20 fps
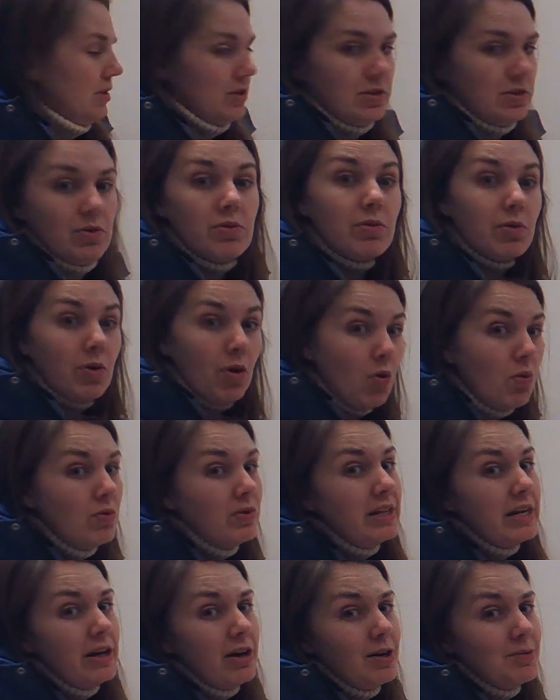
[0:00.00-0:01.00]
So the
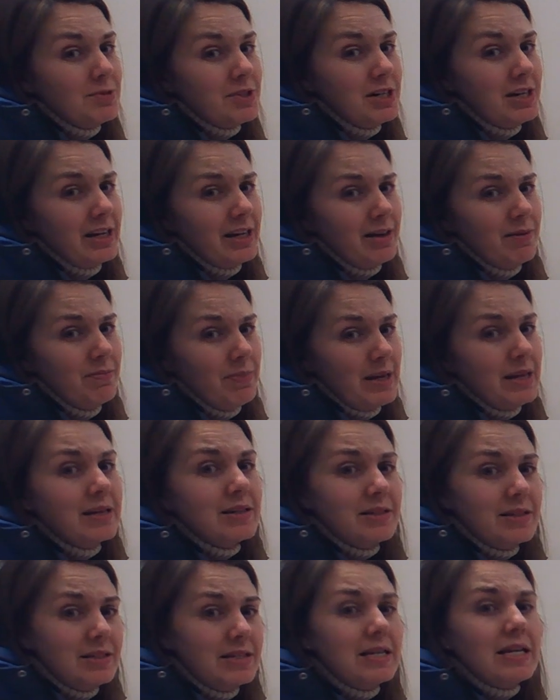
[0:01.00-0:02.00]
only option it can be
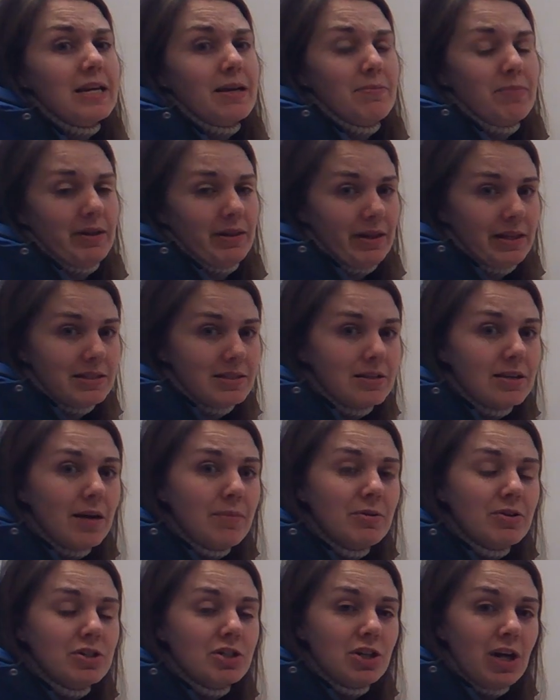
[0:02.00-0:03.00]
is D, but let's
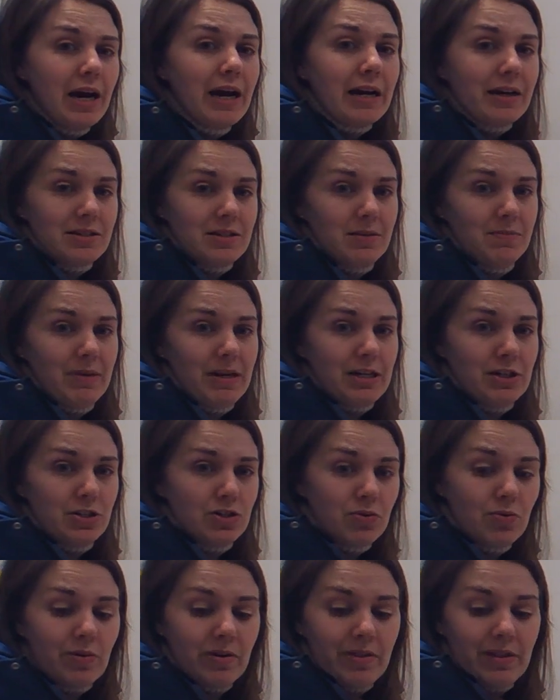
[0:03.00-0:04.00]
double check to make
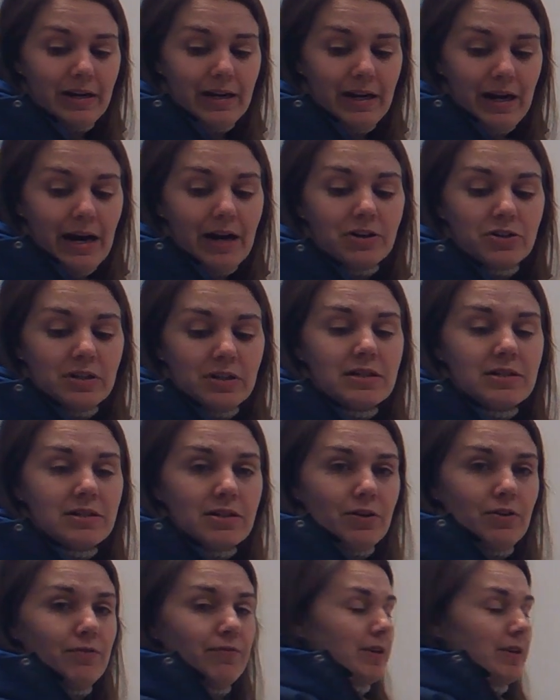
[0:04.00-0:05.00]
sure that it actually
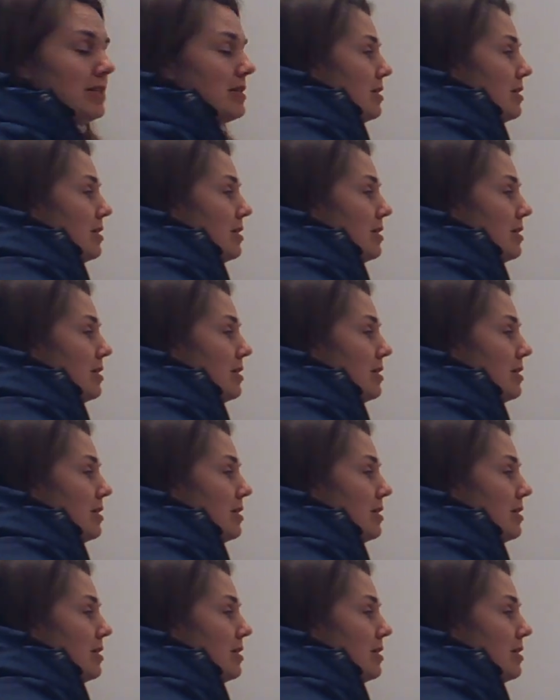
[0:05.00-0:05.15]
still fits